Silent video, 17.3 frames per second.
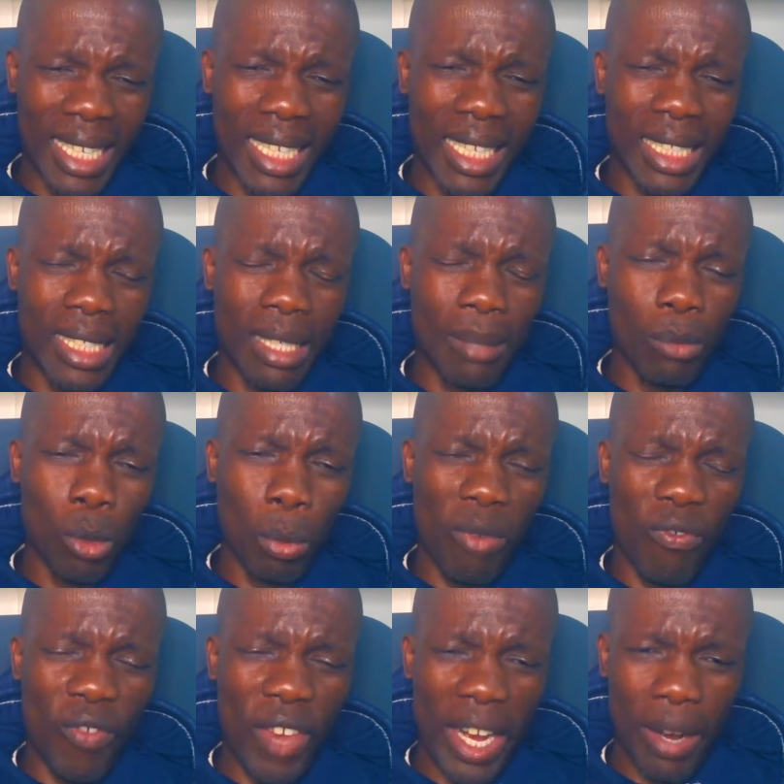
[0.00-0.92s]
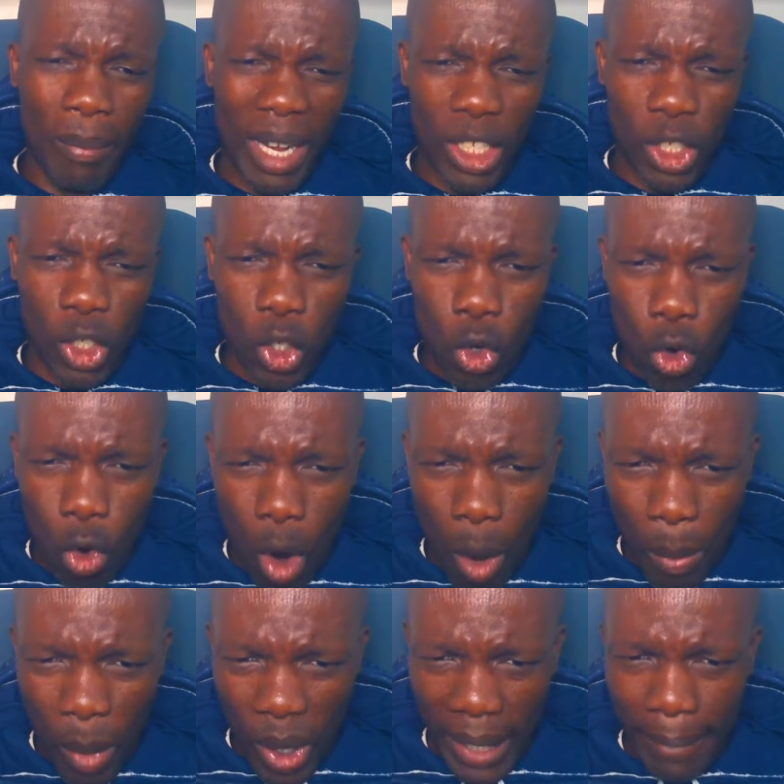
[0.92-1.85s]
seem to be very much
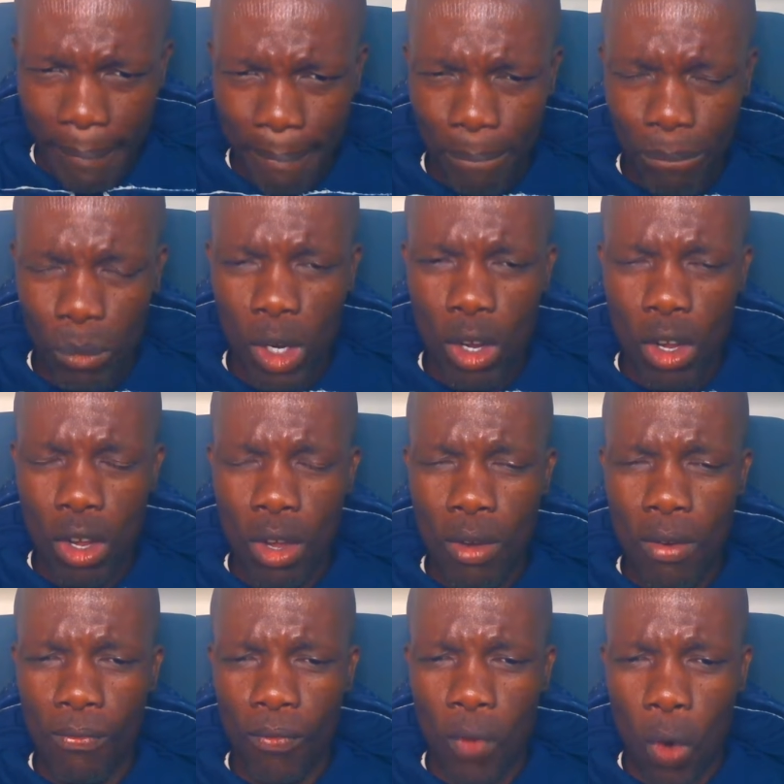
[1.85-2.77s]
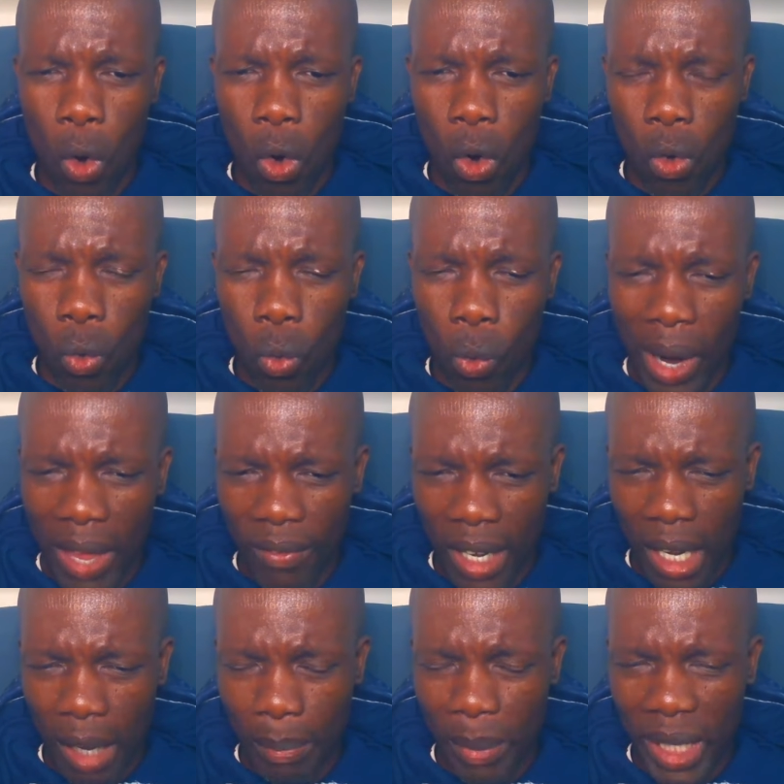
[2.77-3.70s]
common for waiver
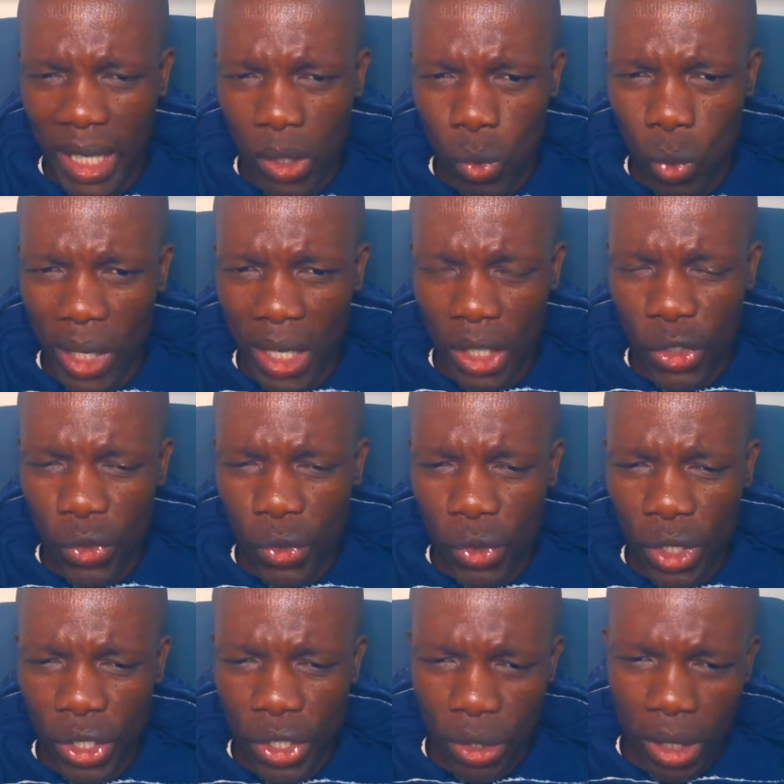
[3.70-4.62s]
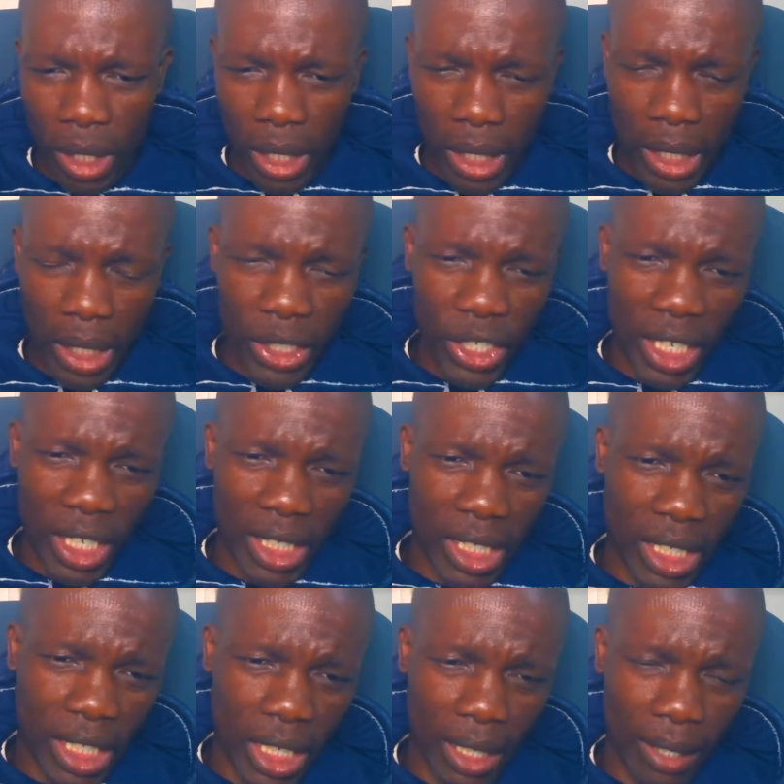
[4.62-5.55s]
applicants who are
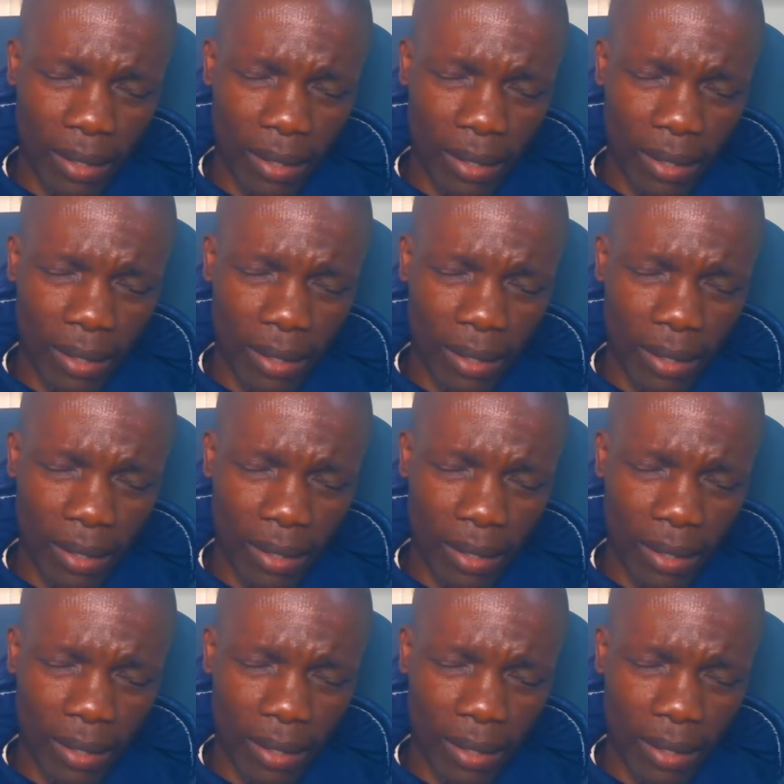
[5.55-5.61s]
transiting